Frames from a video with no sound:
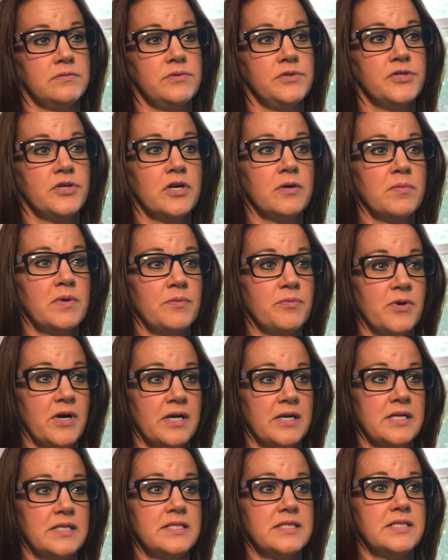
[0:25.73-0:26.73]
During my
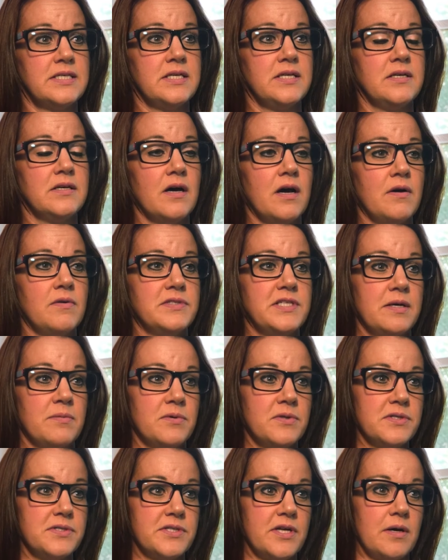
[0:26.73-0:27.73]
pregnancy, I was
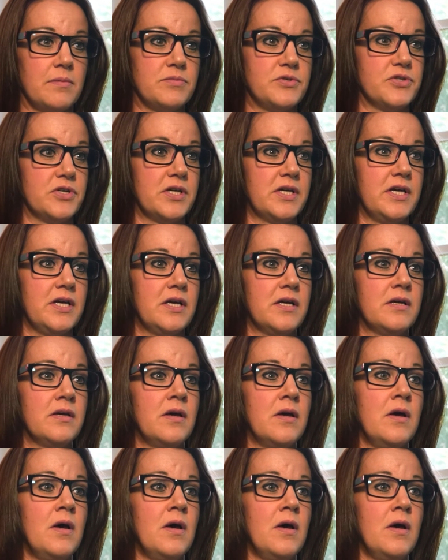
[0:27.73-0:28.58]
able to stop drinking